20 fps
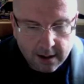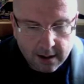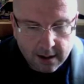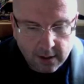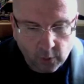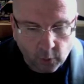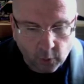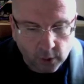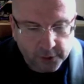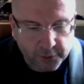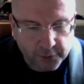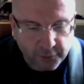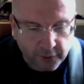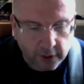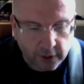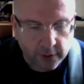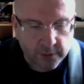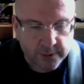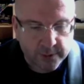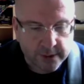Water
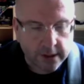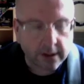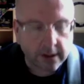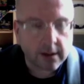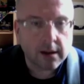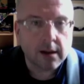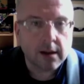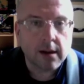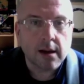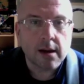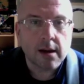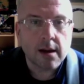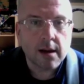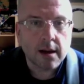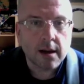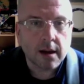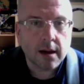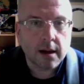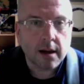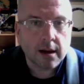flows,
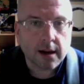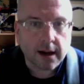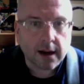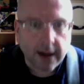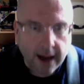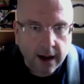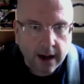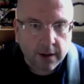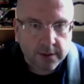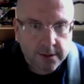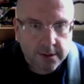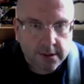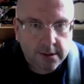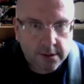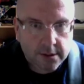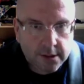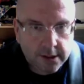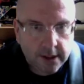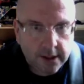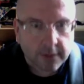clouds
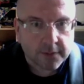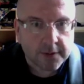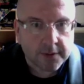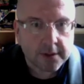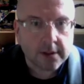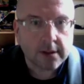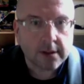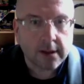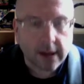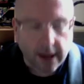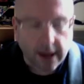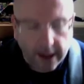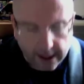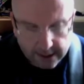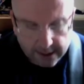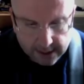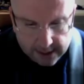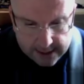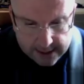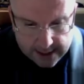shift
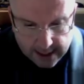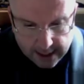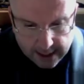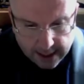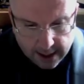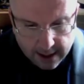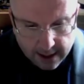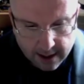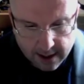endlessly.